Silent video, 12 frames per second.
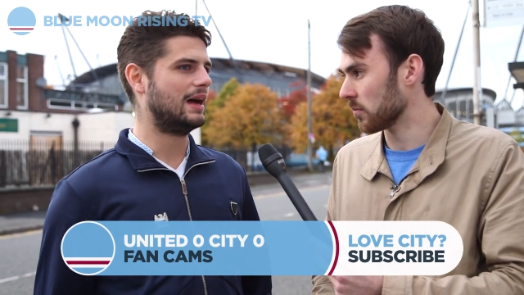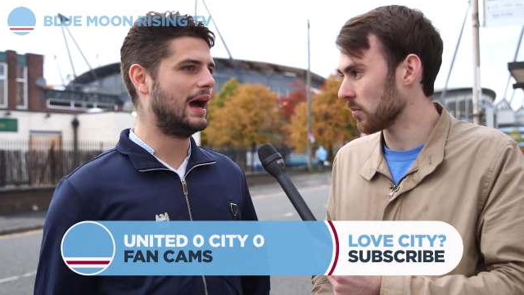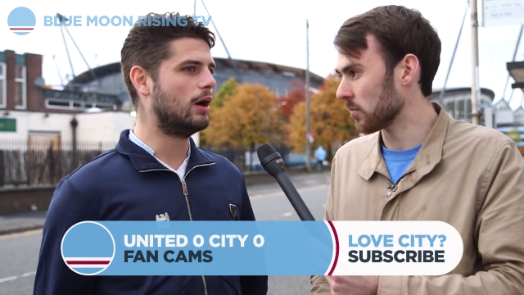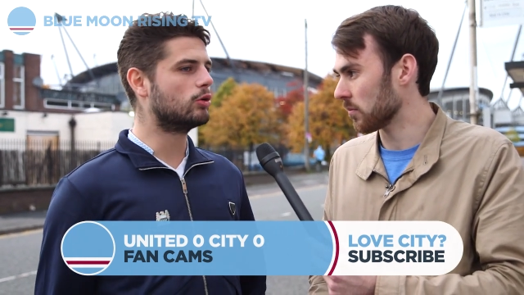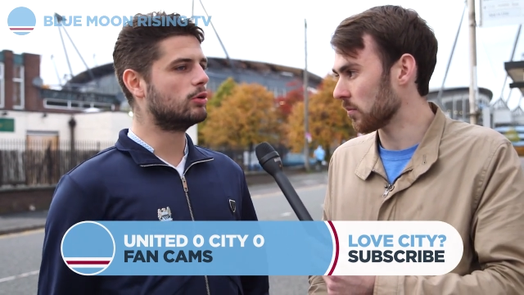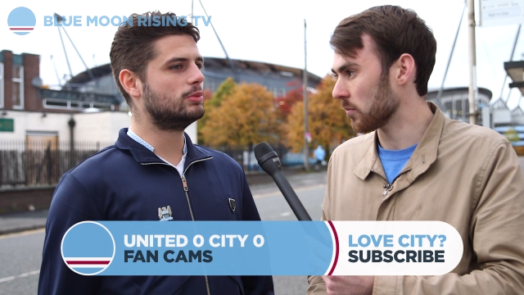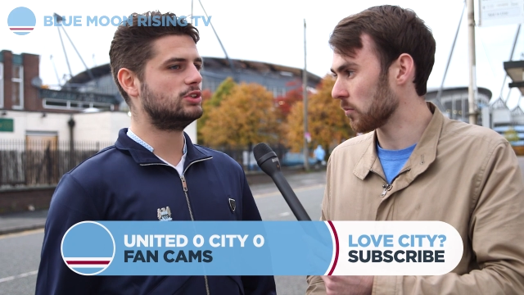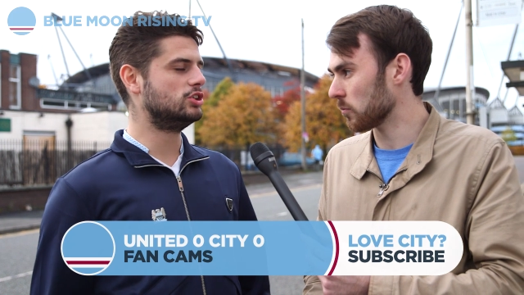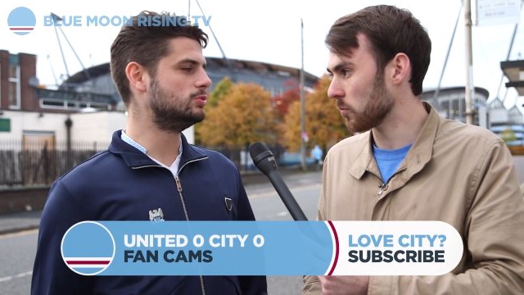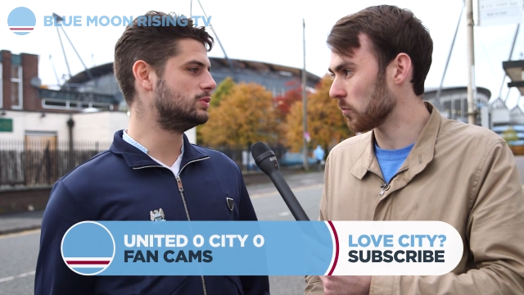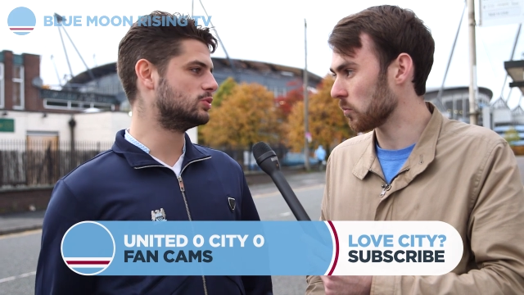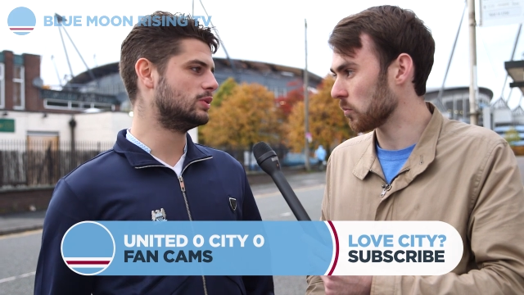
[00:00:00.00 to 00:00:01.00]
Speaker 1: how can we
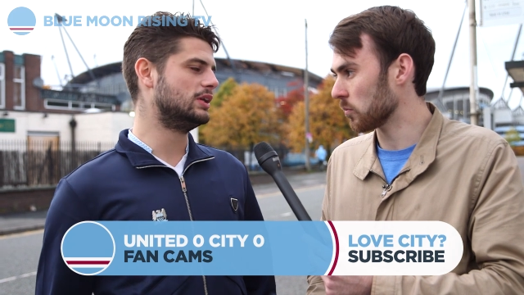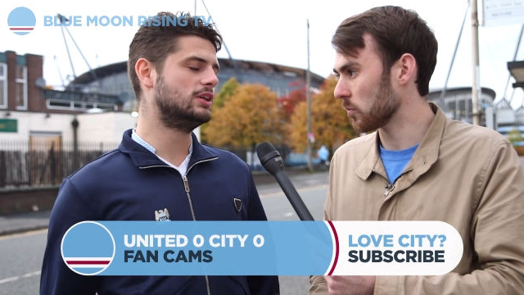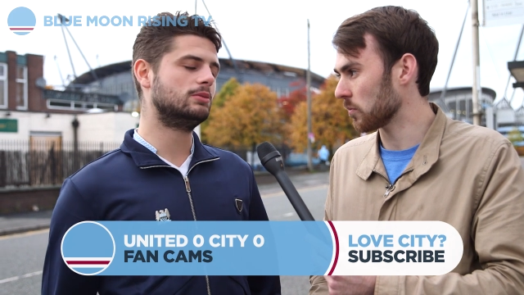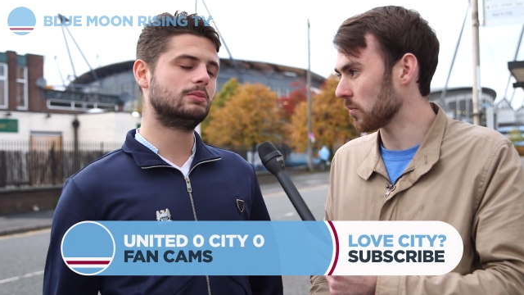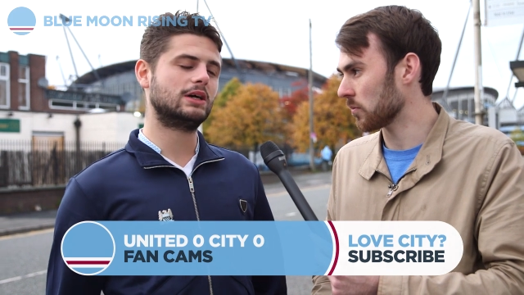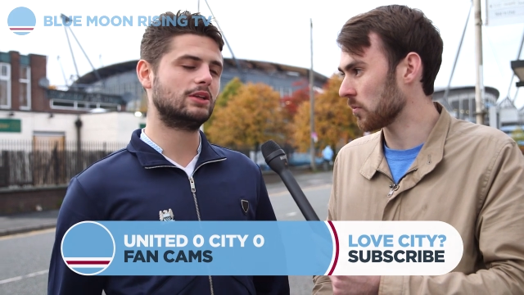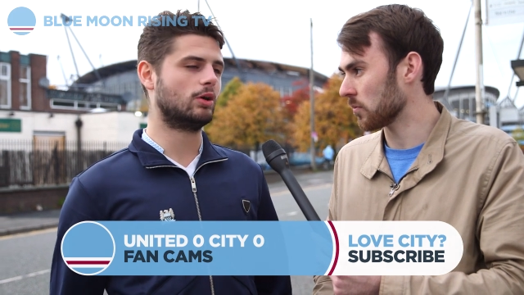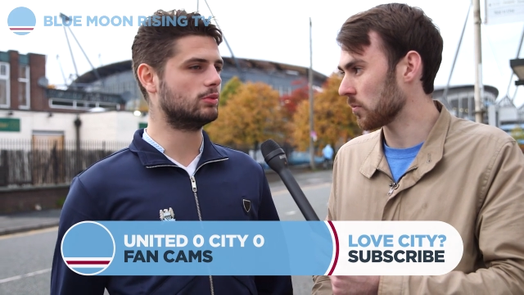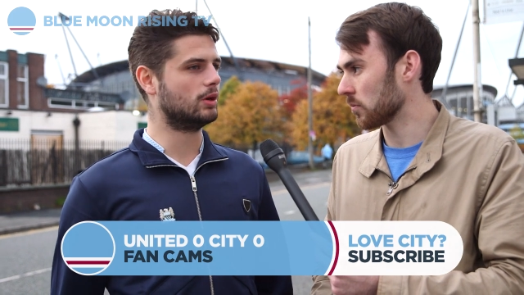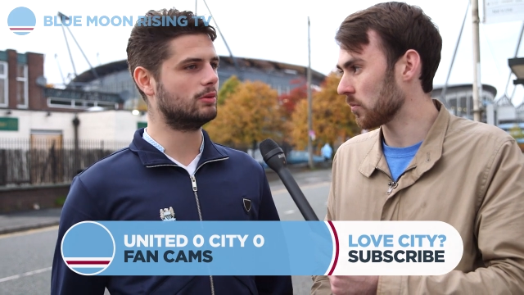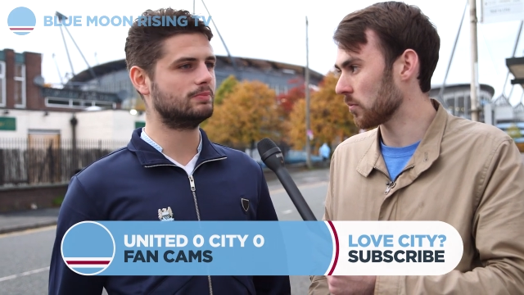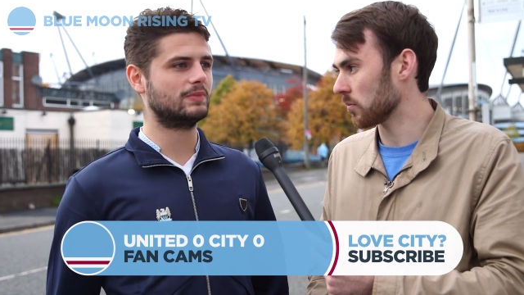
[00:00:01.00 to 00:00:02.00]
choose between them? I don't
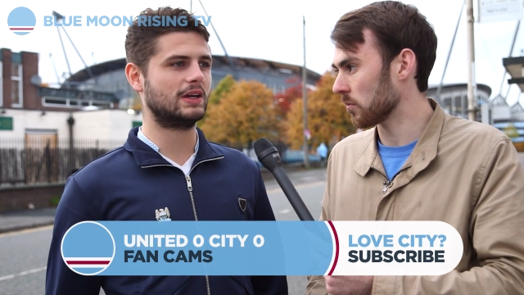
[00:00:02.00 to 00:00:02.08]
know.